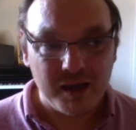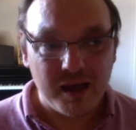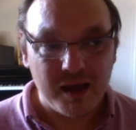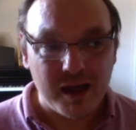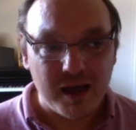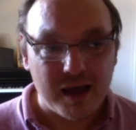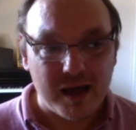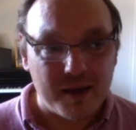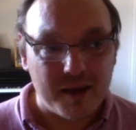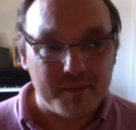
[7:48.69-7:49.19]

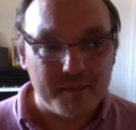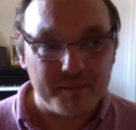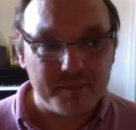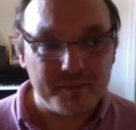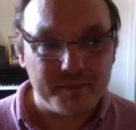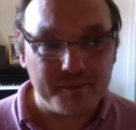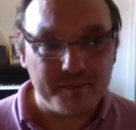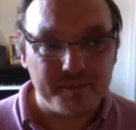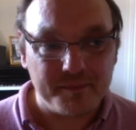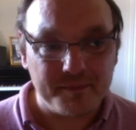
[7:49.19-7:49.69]

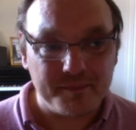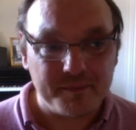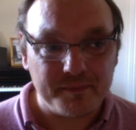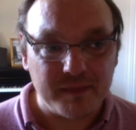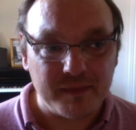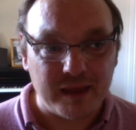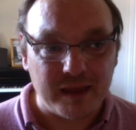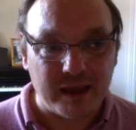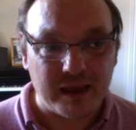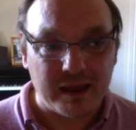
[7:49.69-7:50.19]

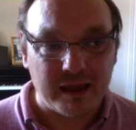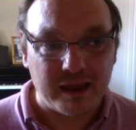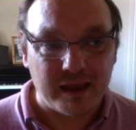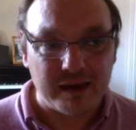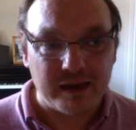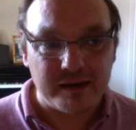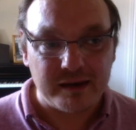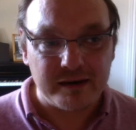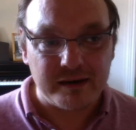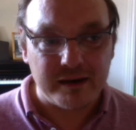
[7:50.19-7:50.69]

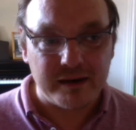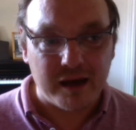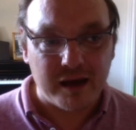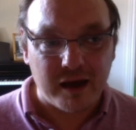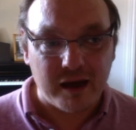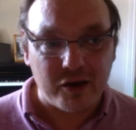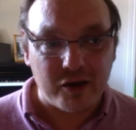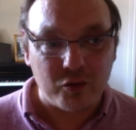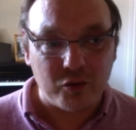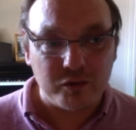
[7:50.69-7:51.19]
and
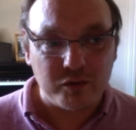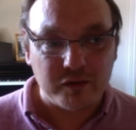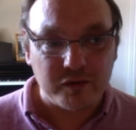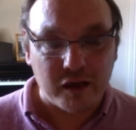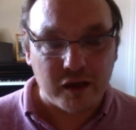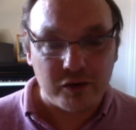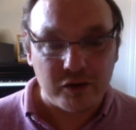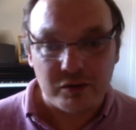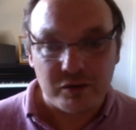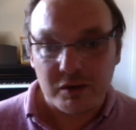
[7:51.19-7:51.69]
I
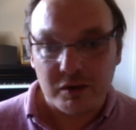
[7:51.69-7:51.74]
also